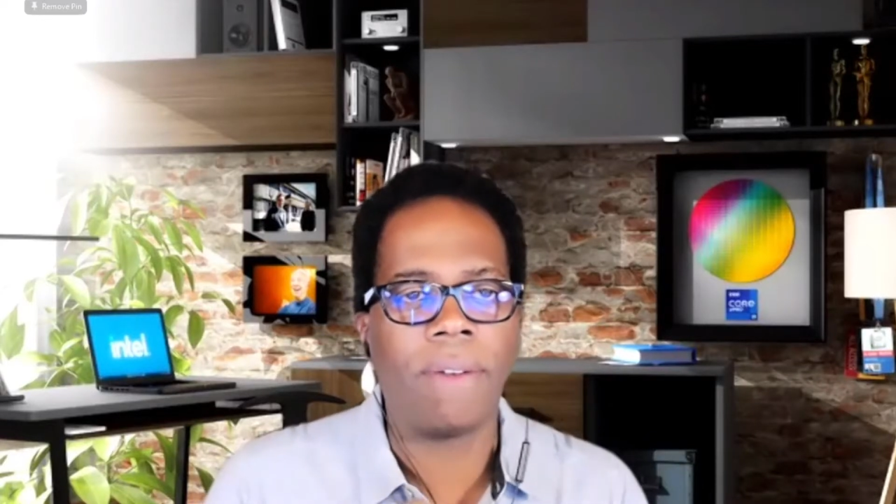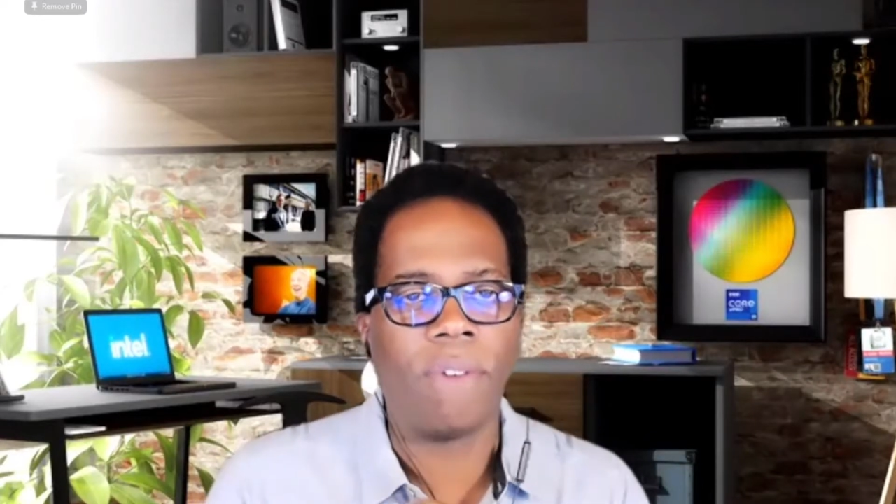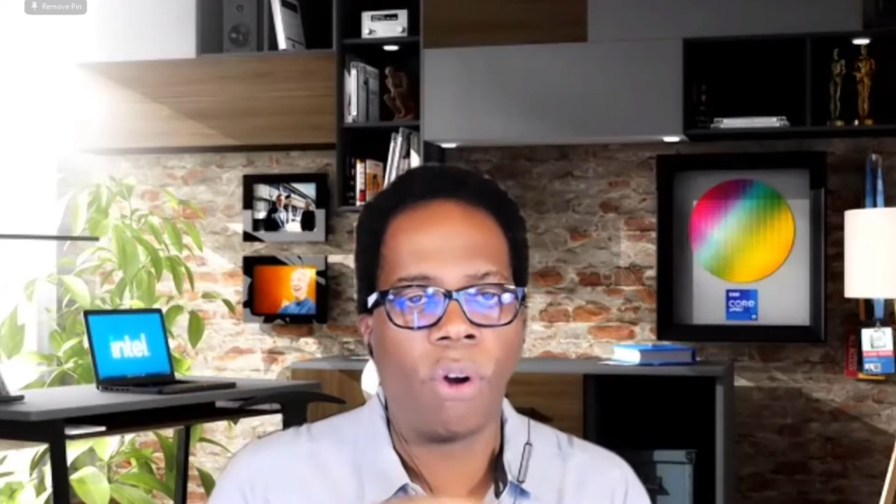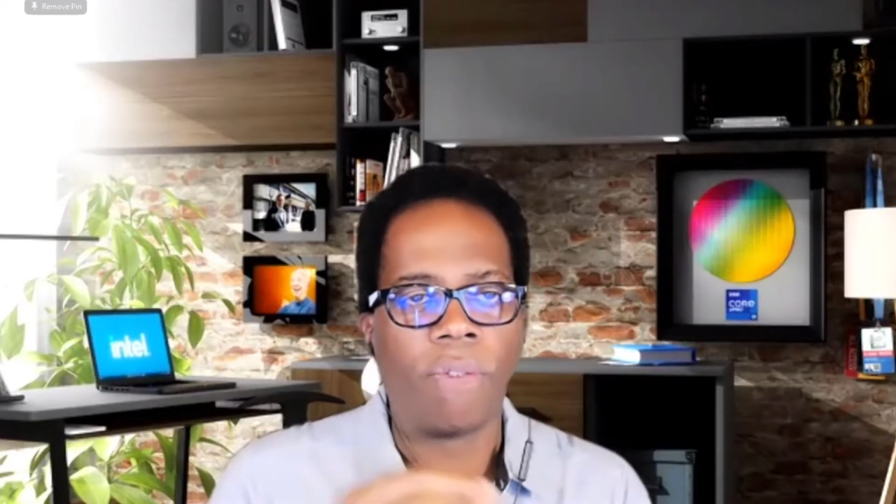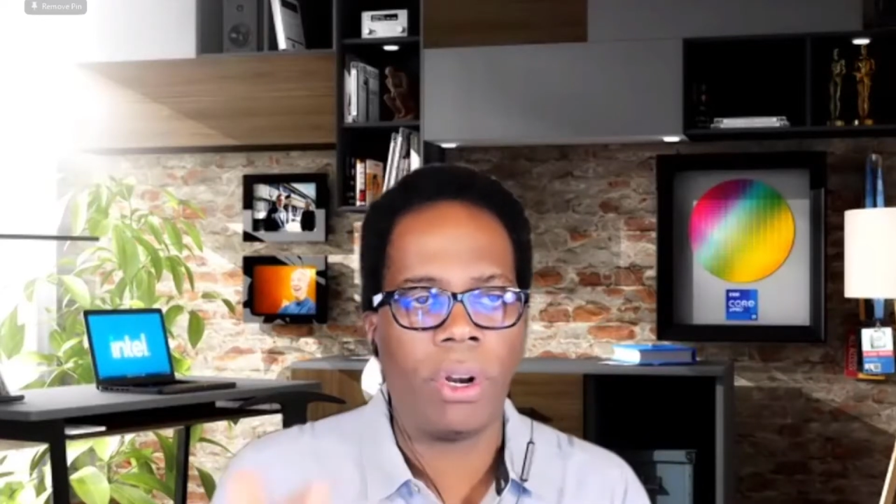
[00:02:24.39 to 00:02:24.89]

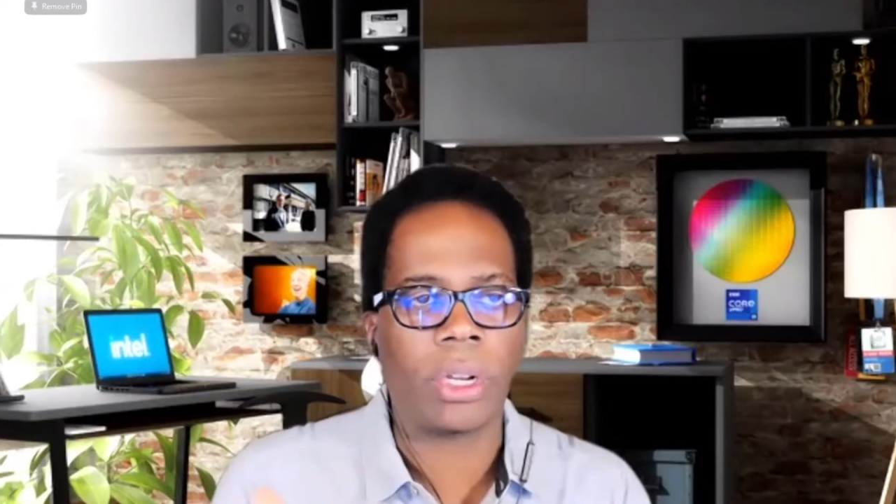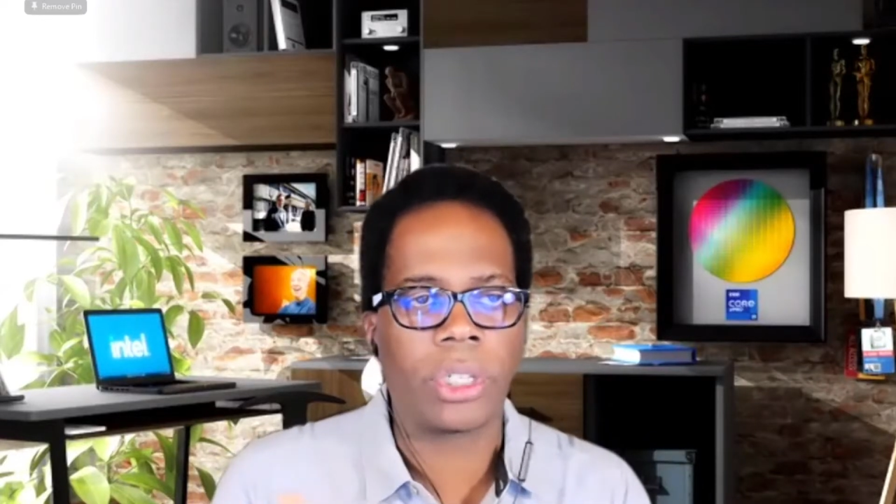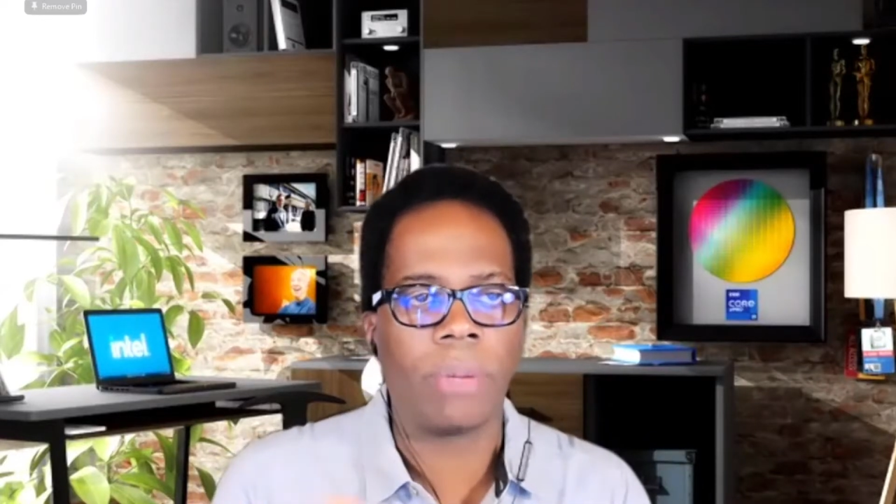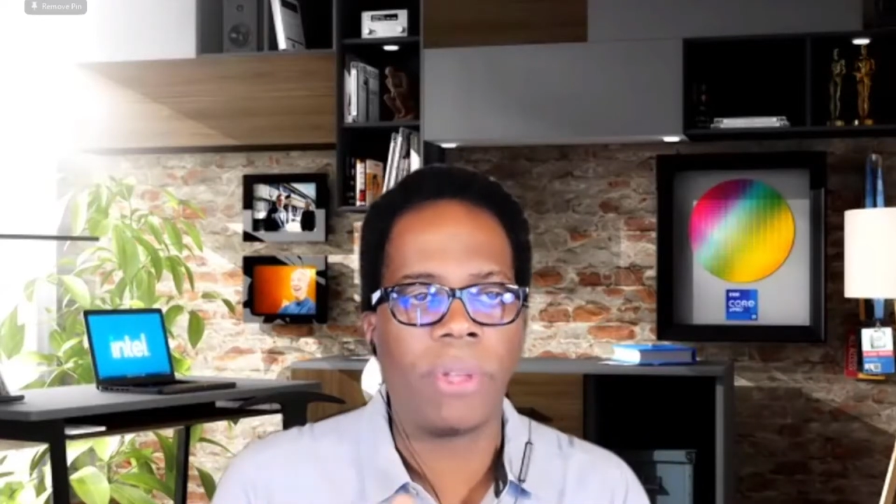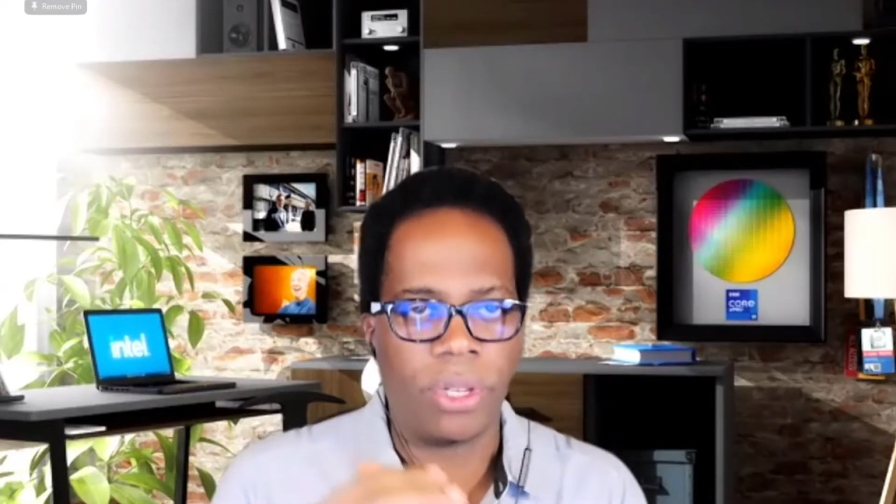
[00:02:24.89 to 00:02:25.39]
overlook
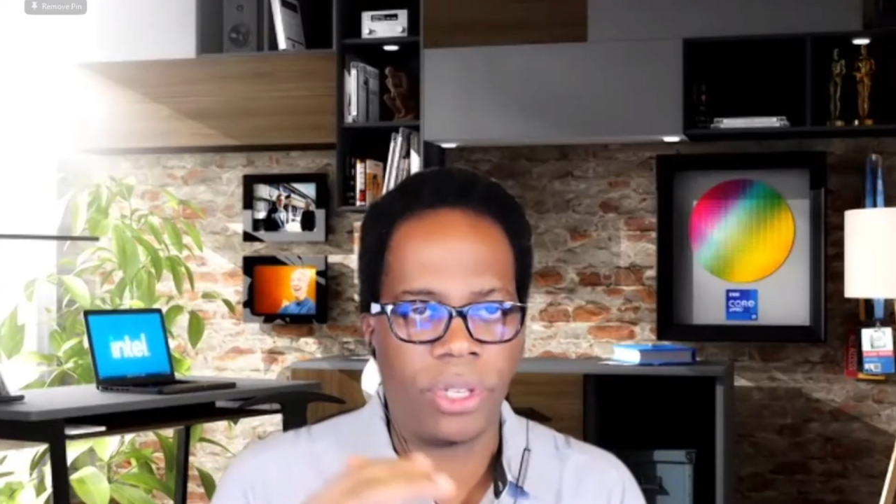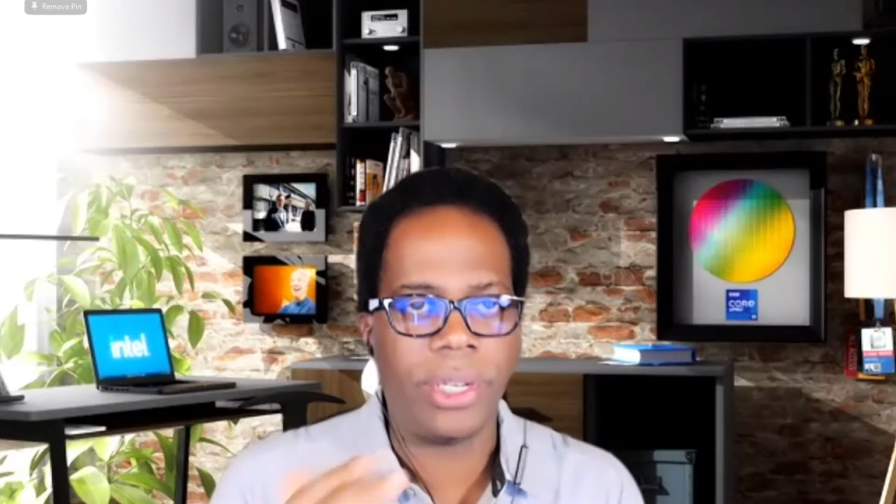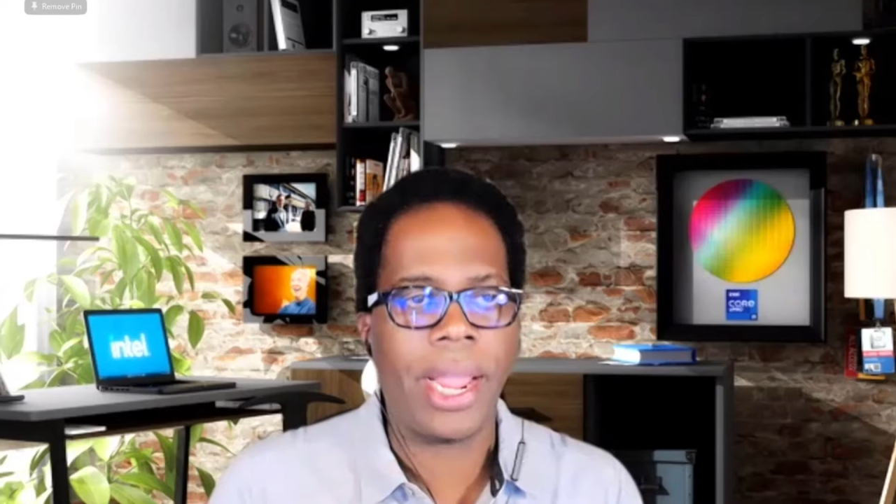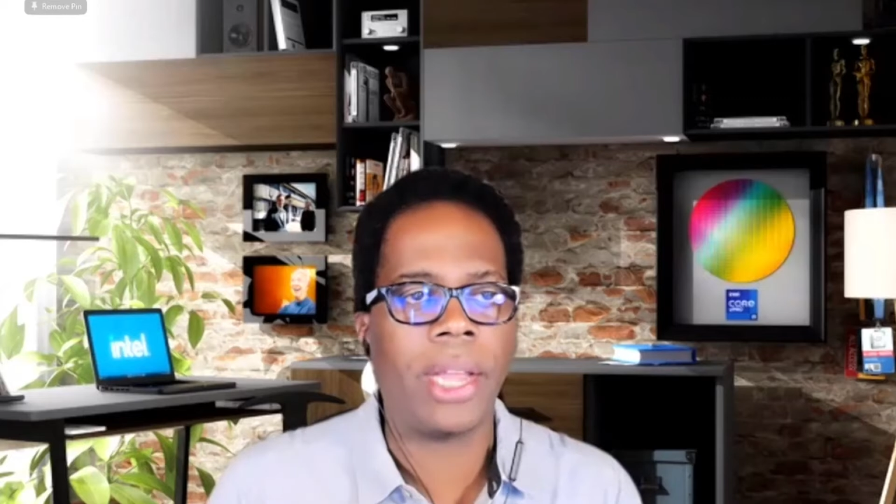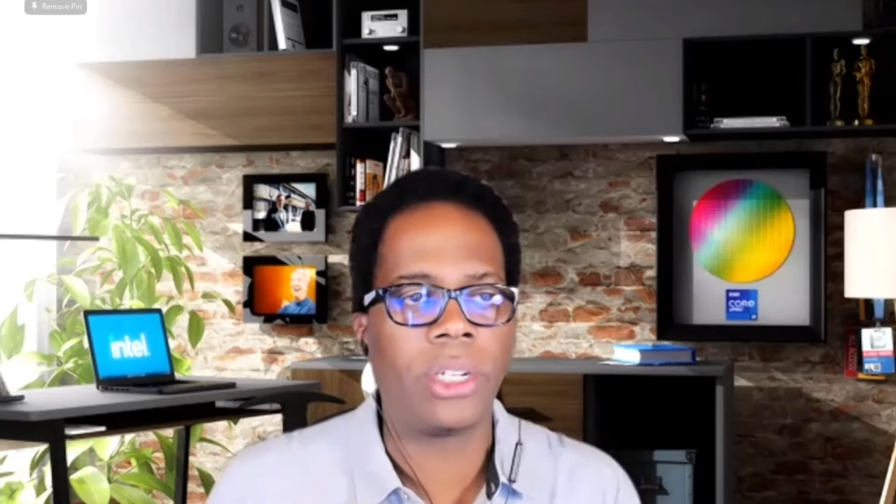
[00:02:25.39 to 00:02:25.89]
some of those
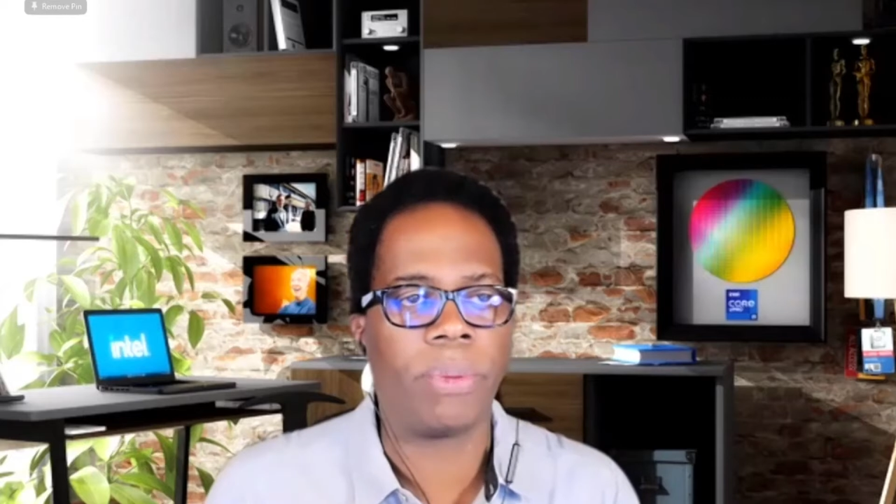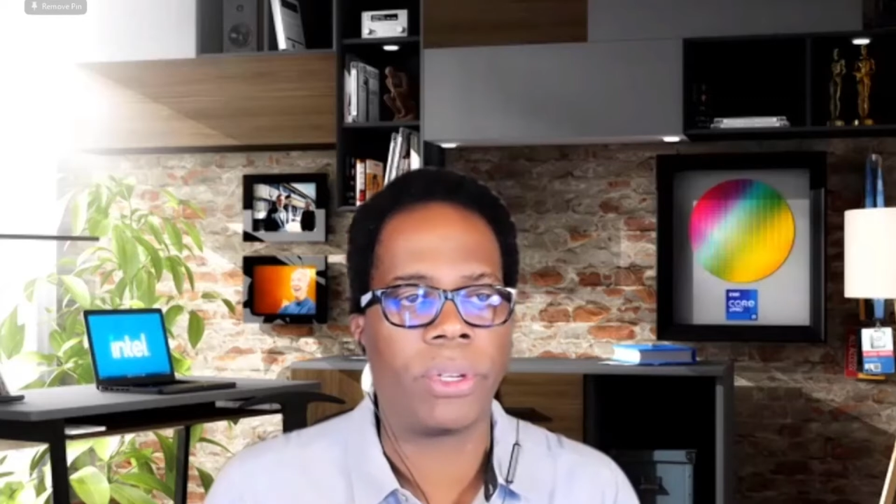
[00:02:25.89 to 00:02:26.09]
intangibles.